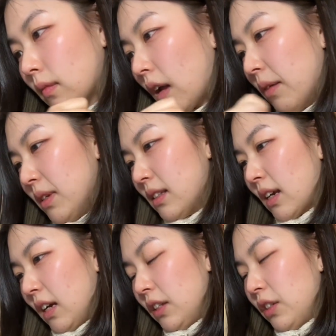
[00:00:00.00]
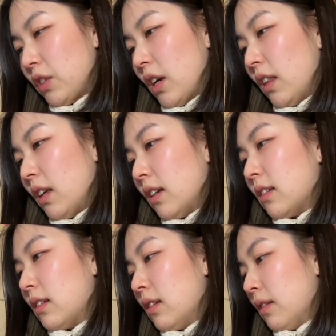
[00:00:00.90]
I'm excited to try
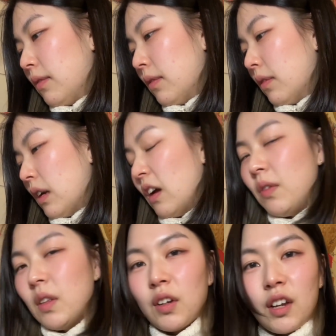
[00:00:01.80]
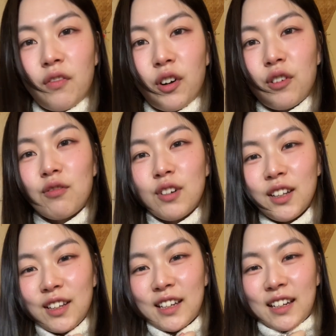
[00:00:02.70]
this. I've been looking for a
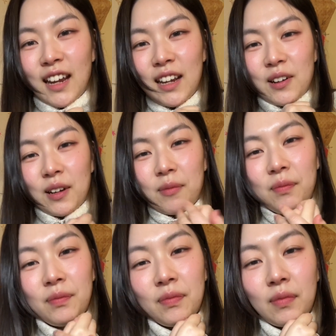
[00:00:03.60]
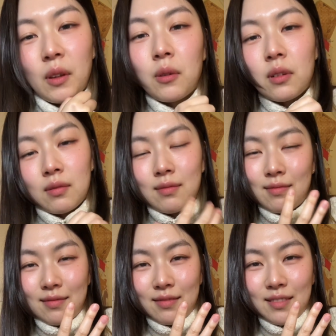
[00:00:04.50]
really good night cream or
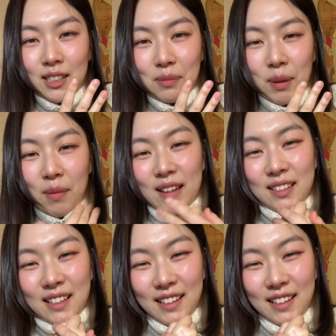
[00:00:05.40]
sleeping mask.